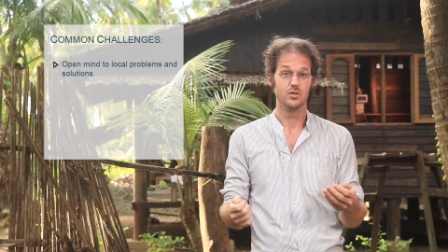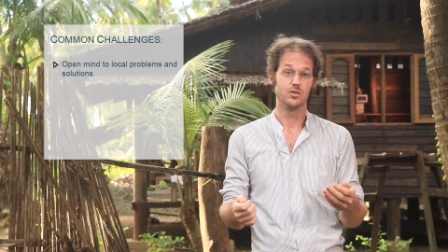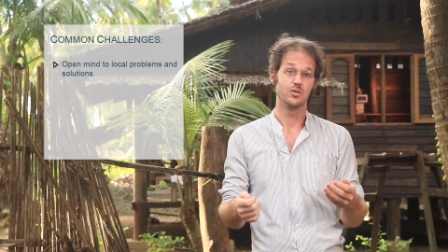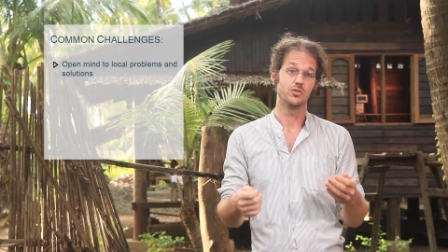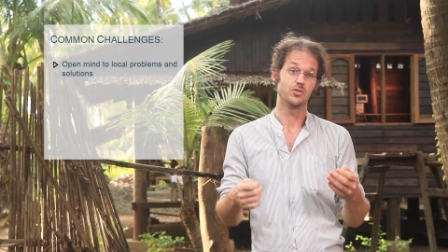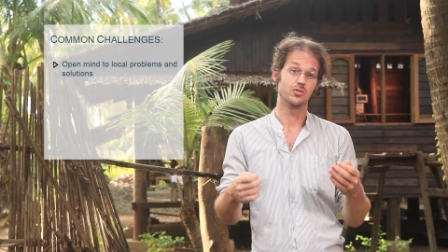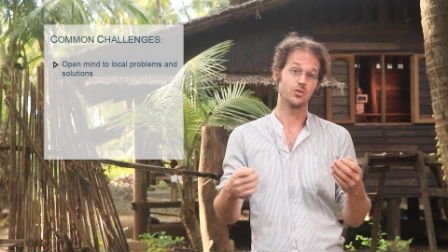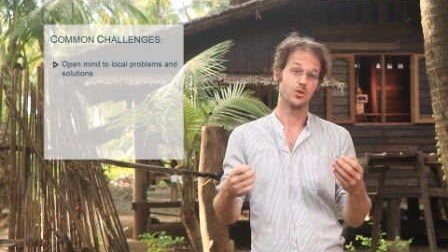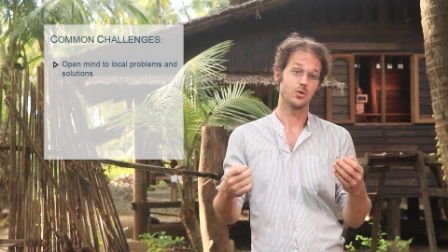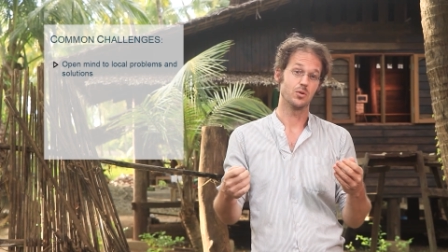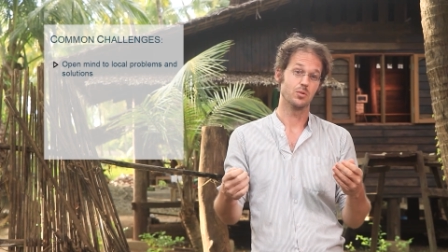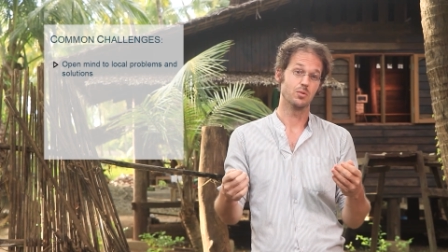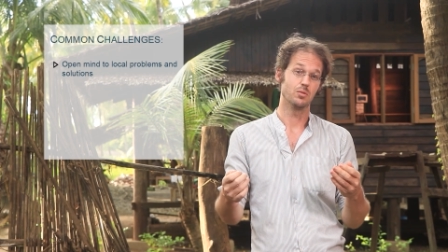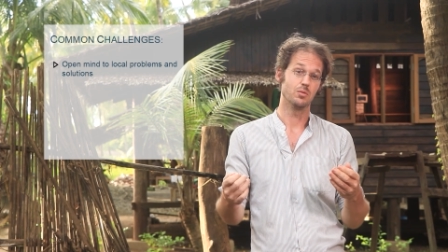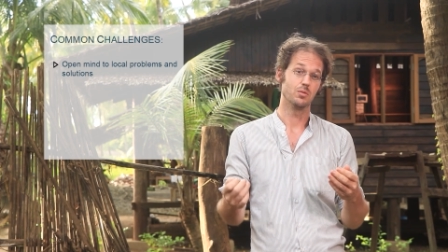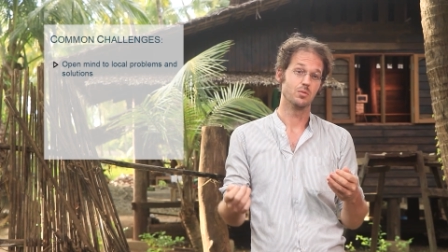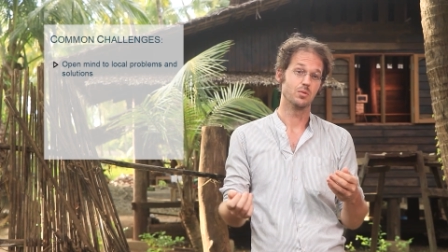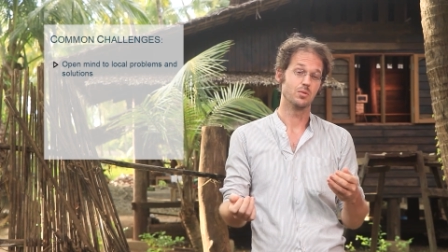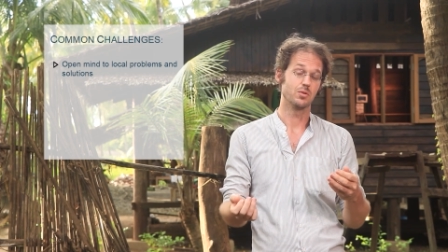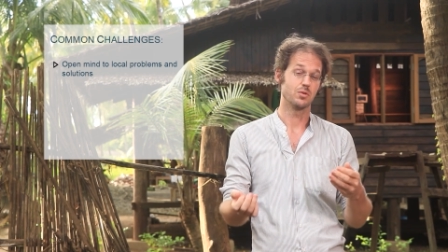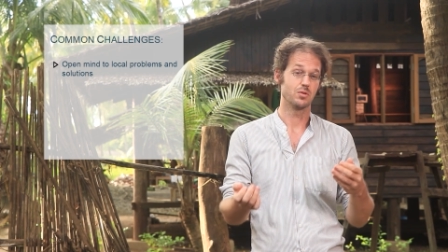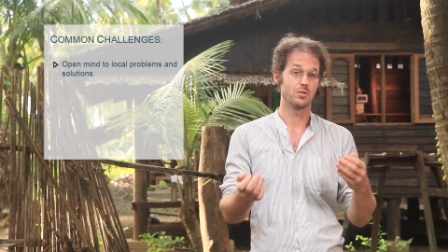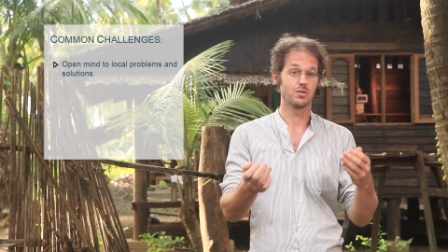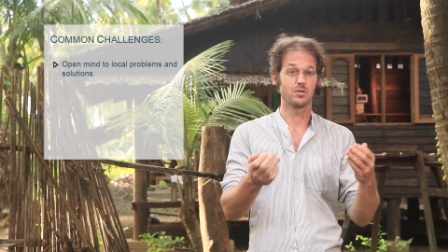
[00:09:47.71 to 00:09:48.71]
So
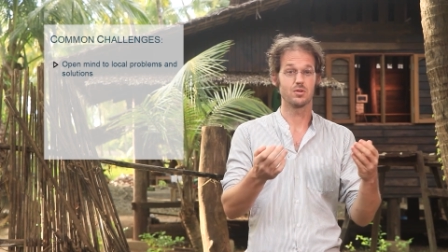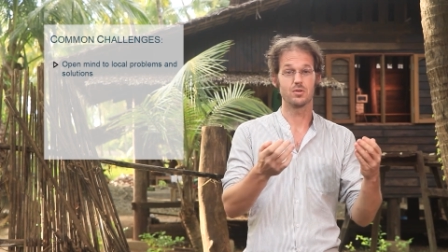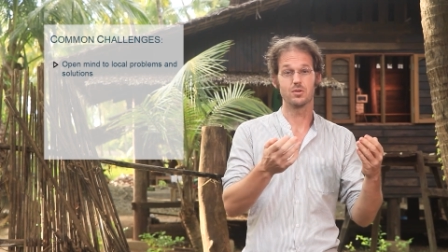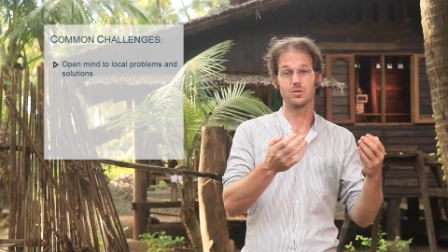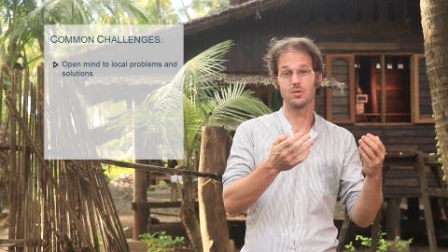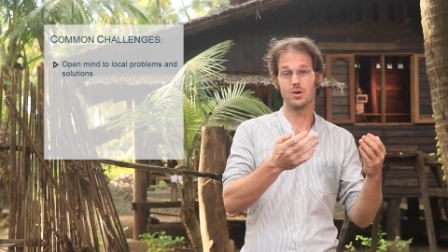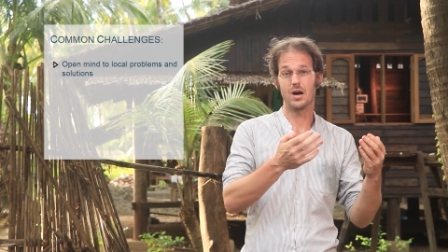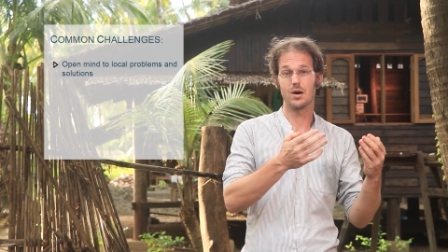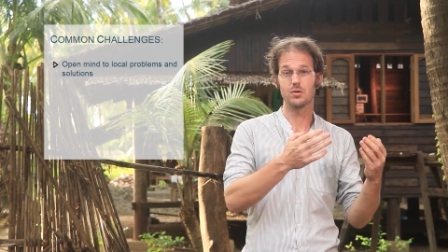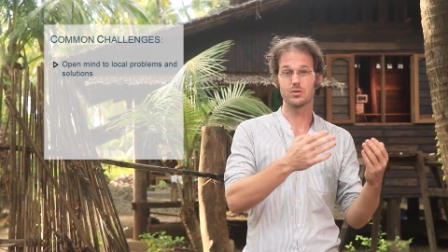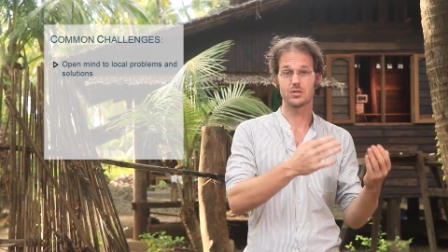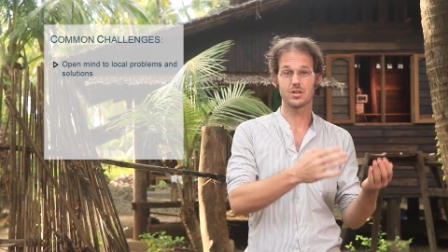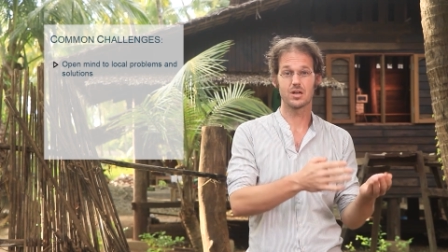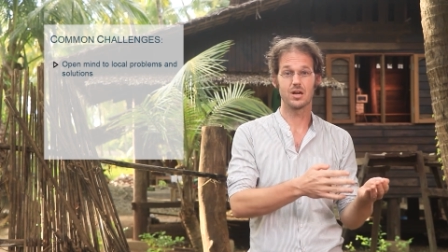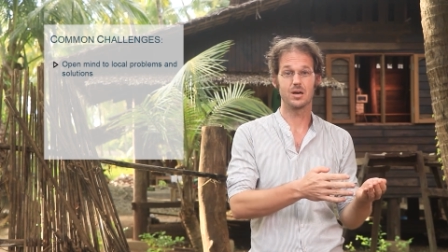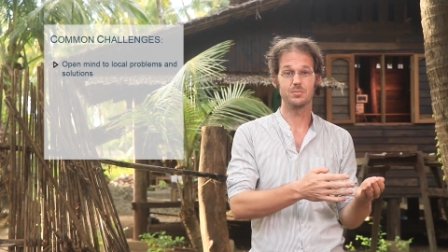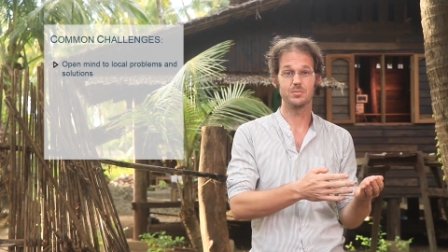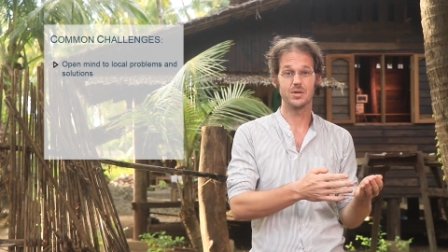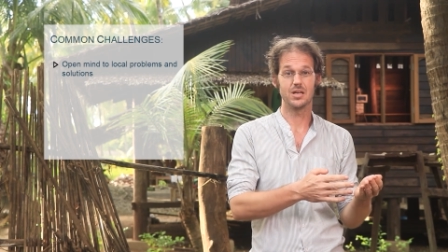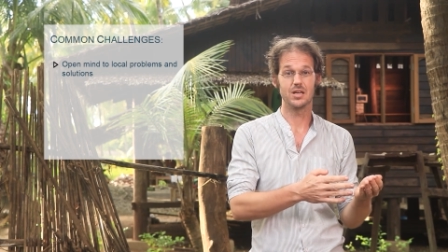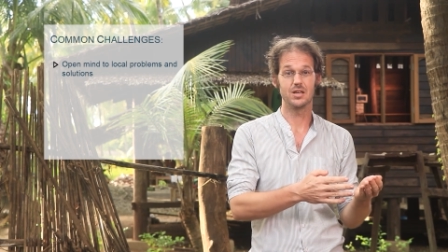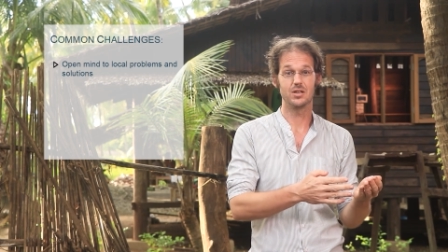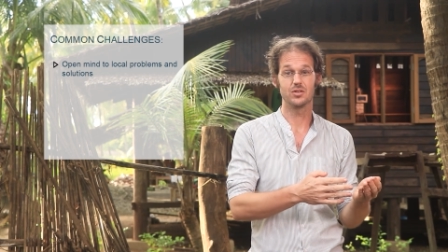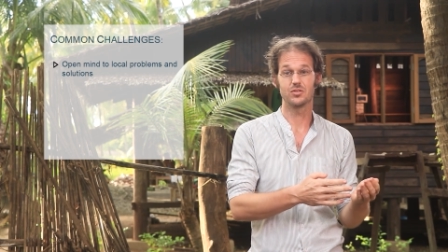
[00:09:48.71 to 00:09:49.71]
your
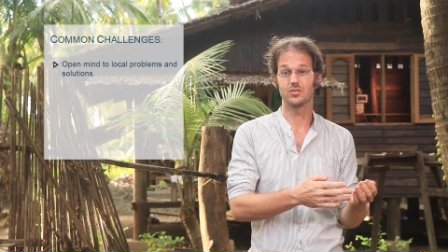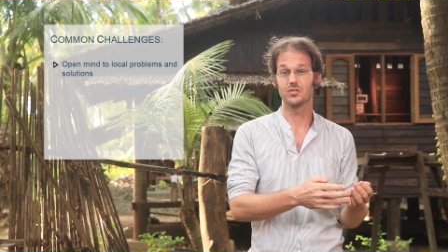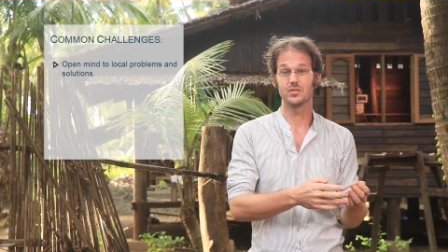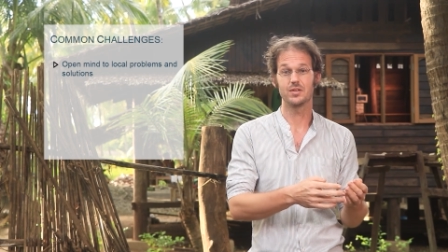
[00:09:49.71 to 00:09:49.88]
outcome is